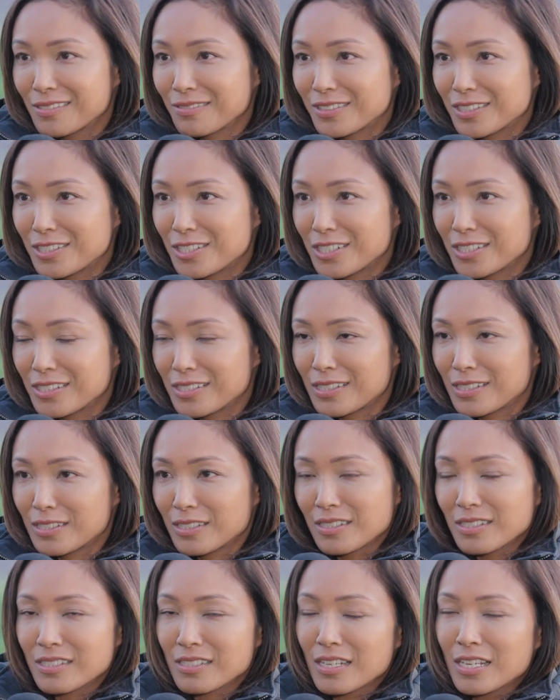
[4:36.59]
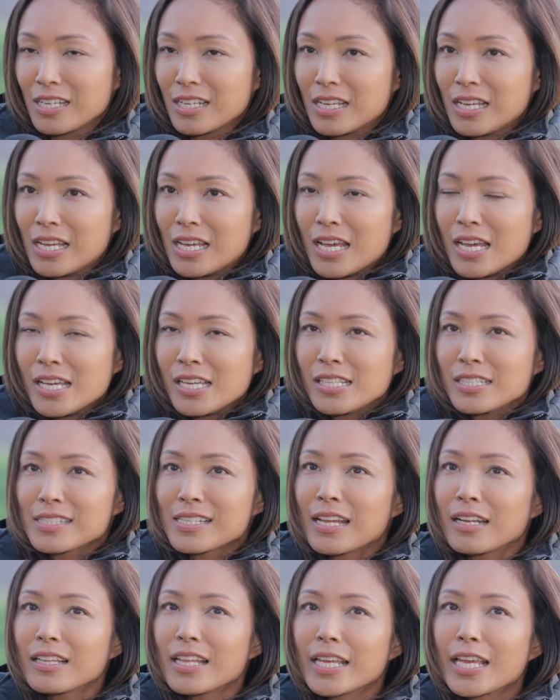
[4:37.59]
which is it's
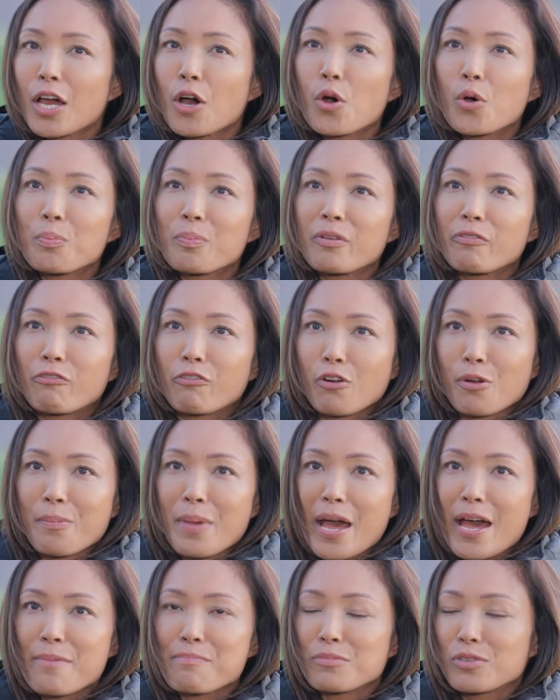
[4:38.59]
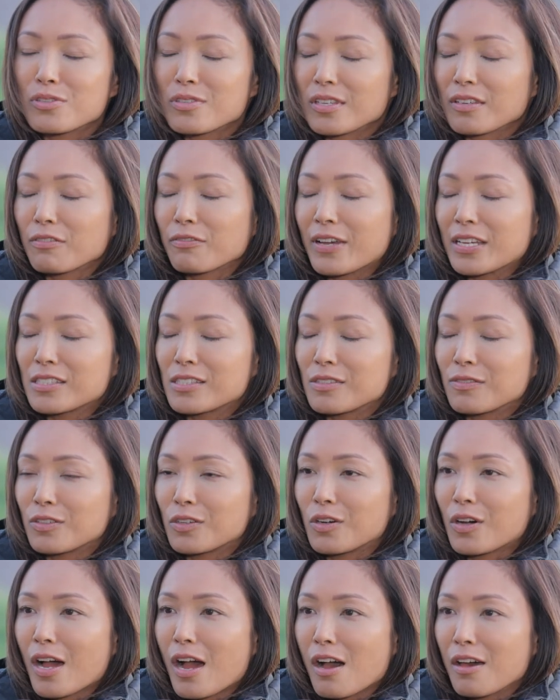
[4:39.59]
kind of like an open format music
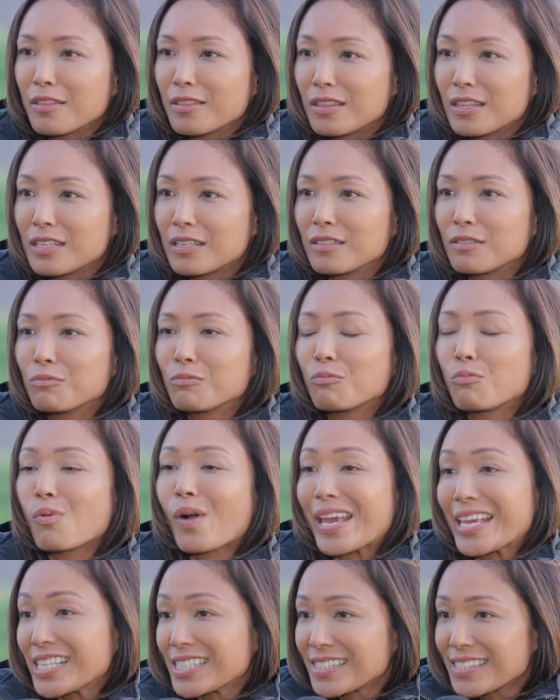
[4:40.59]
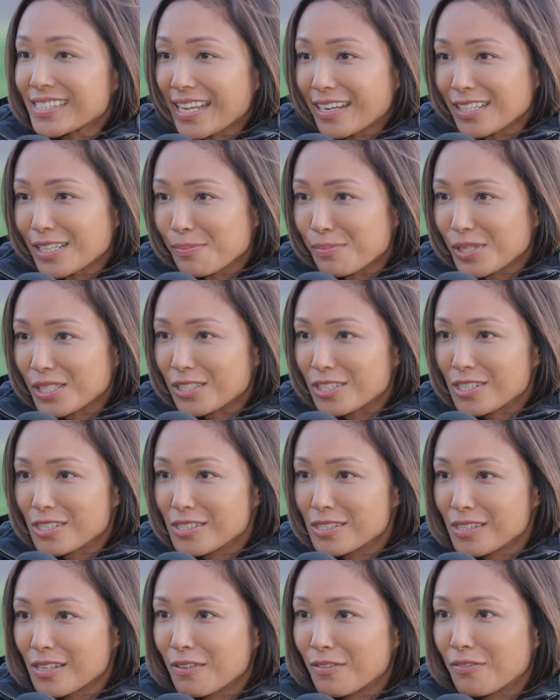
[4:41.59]
festival on the white sandy
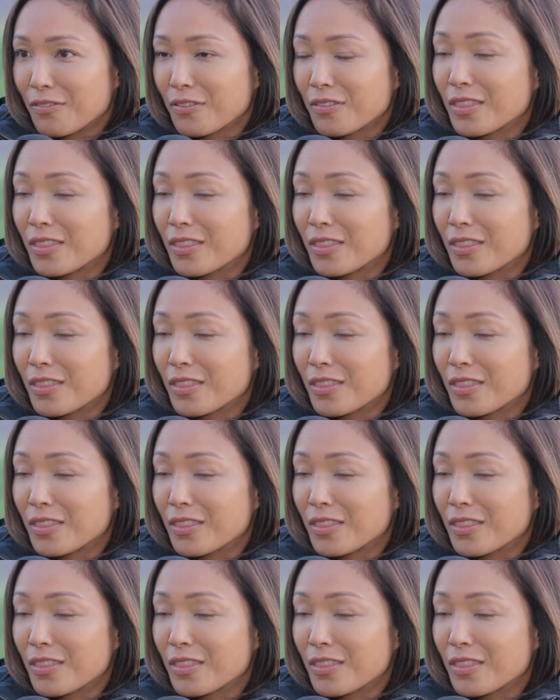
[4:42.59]
beaches of